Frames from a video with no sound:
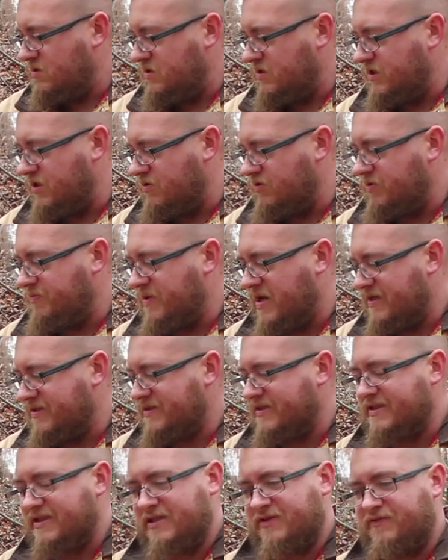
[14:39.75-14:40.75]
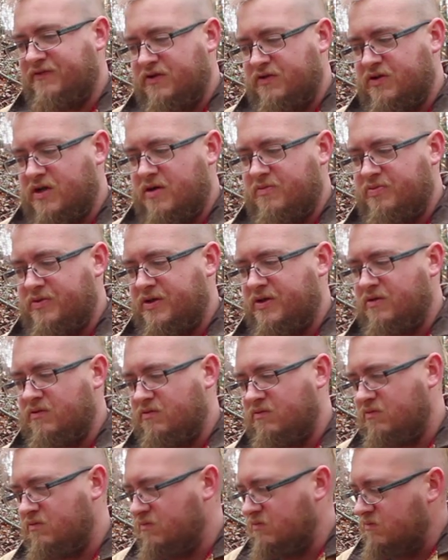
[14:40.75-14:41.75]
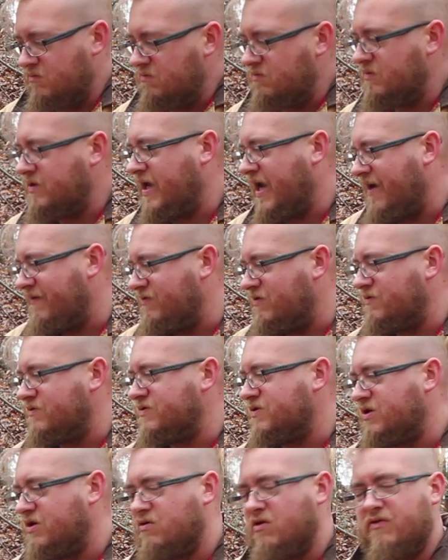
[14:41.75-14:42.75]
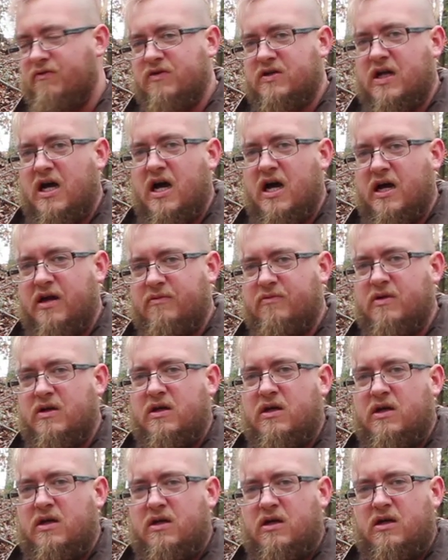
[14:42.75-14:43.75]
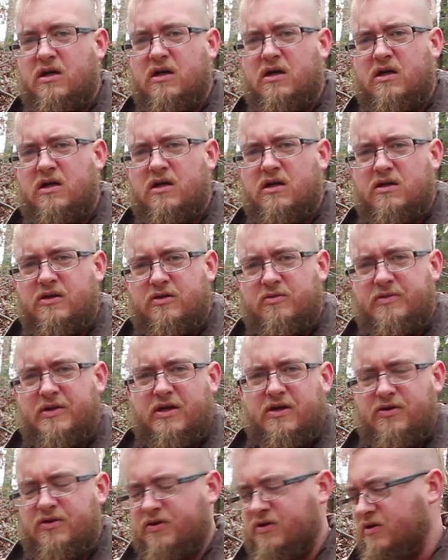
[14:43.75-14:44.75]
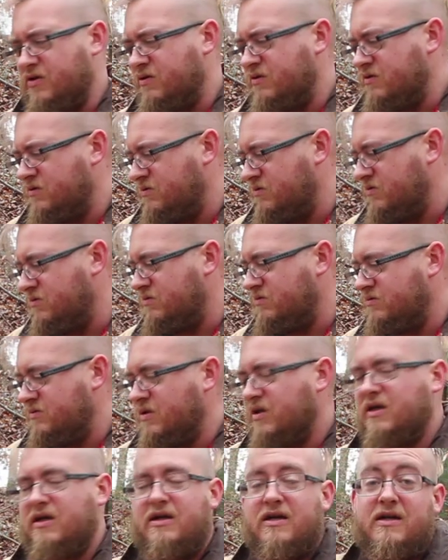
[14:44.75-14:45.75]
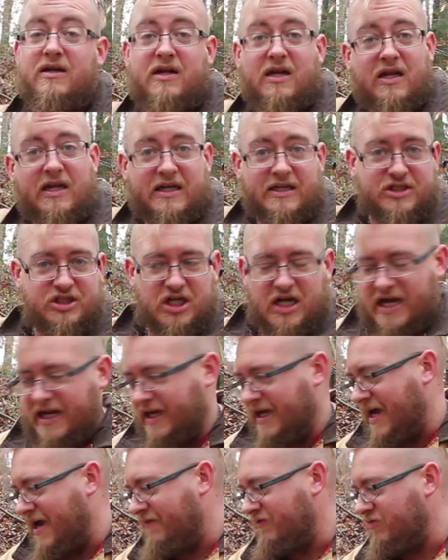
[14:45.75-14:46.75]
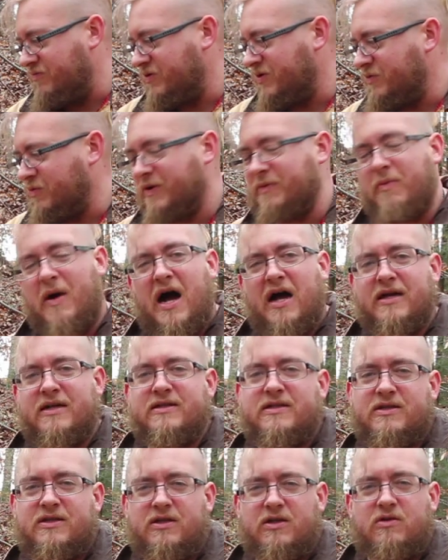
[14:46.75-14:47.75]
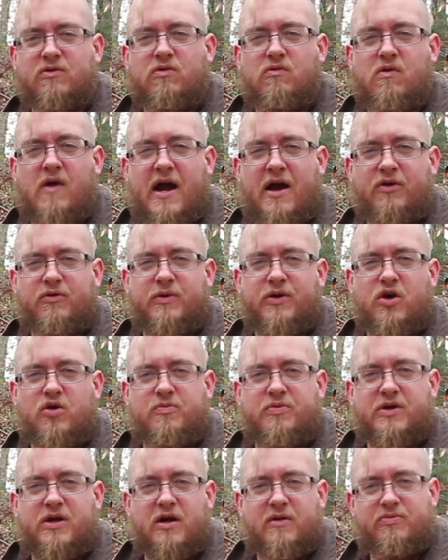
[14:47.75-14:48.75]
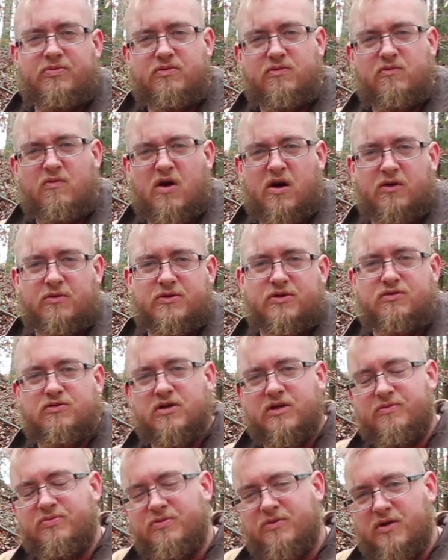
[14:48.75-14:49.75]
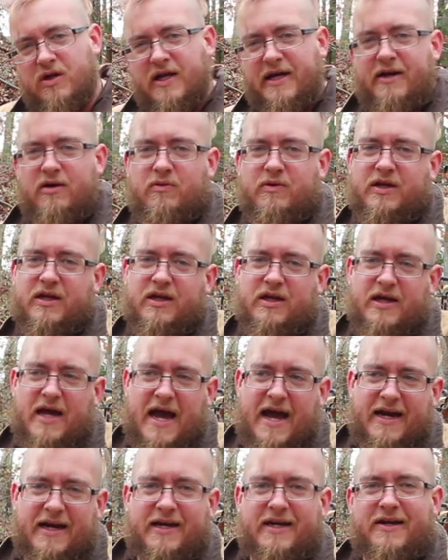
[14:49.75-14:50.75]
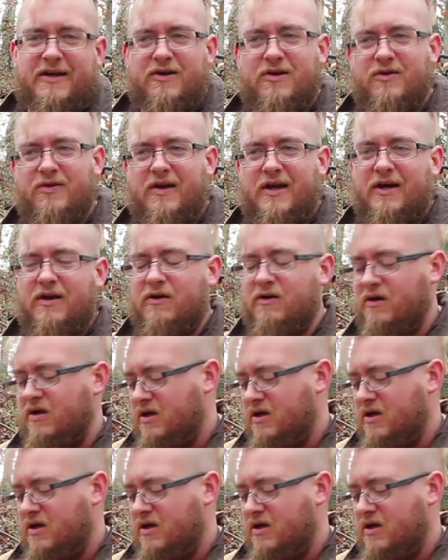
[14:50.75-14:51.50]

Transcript: you know, deposits that filled up in caverns, you know, over time, a little bit under the, not like a giant cavern, but when pockets in the ground would open up, water would drip, a layer would get added here or there.